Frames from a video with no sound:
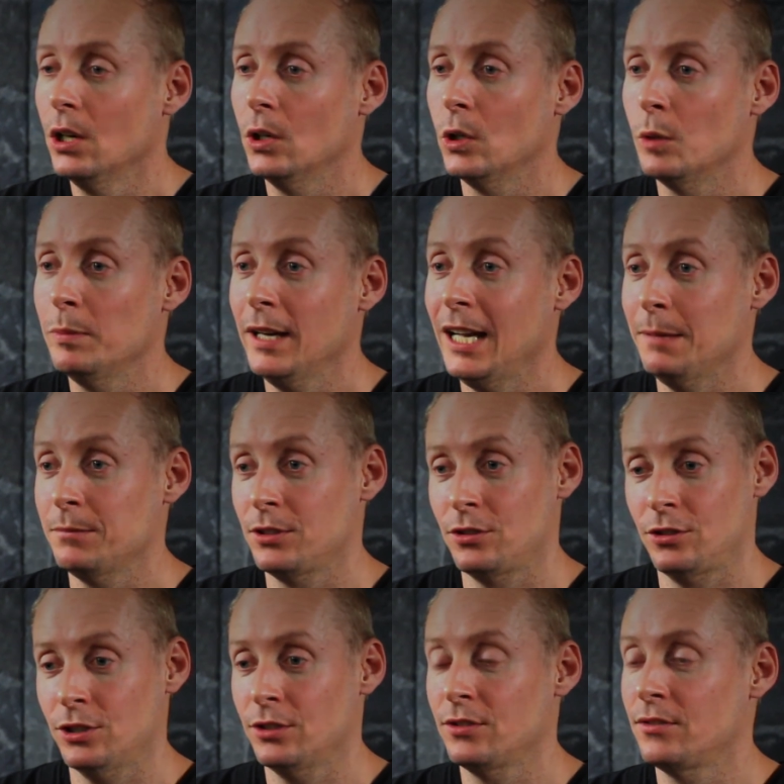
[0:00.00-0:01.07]
or perhaps
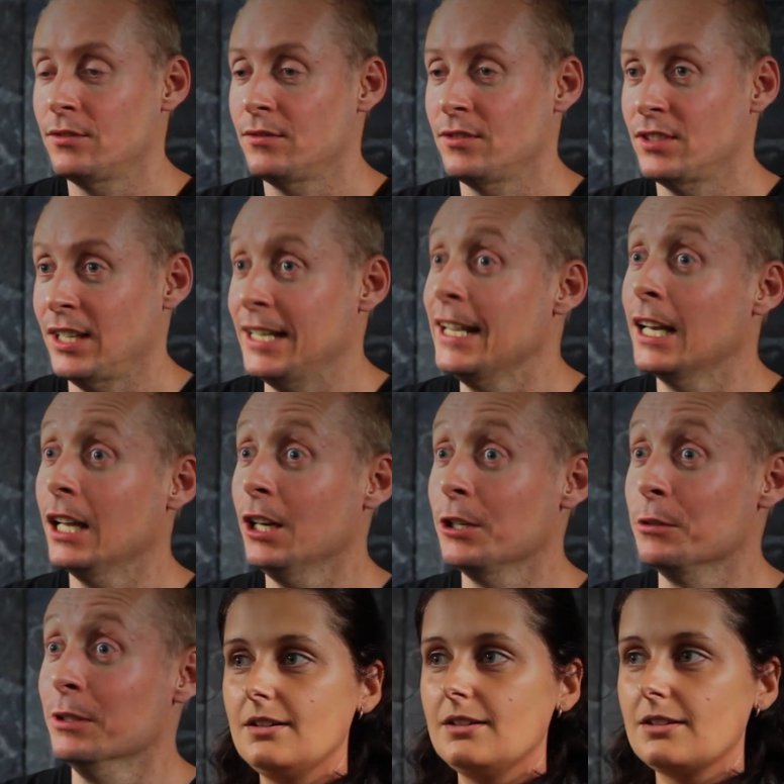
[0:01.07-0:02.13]
just say
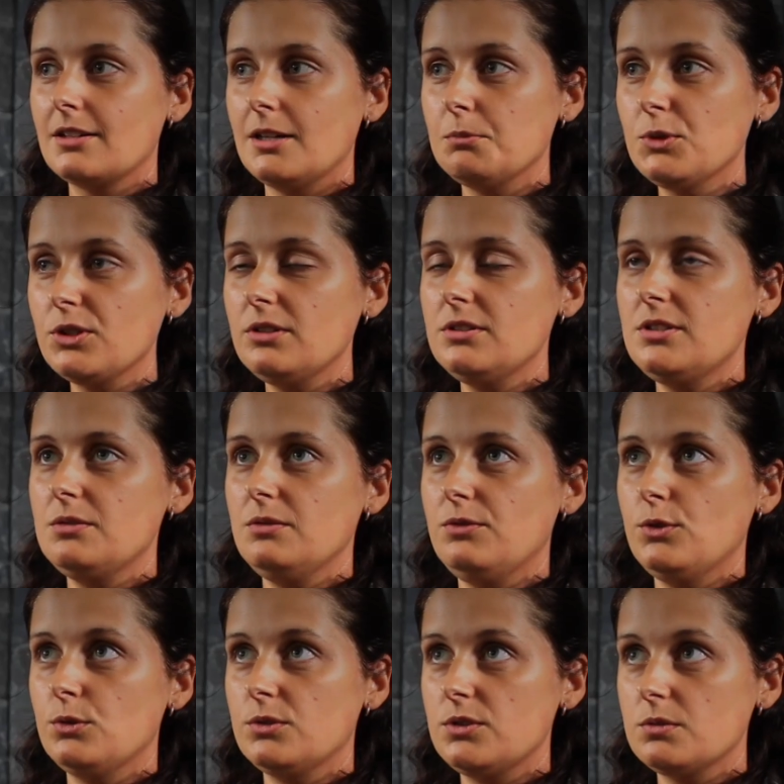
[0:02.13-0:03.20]
hello. I'm looking
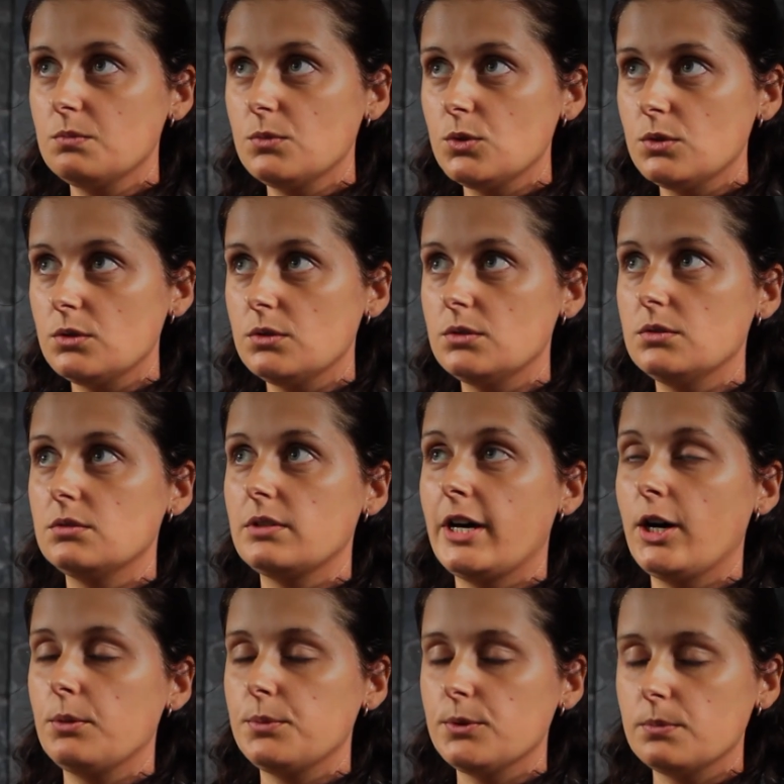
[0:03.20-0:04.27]
forward to more output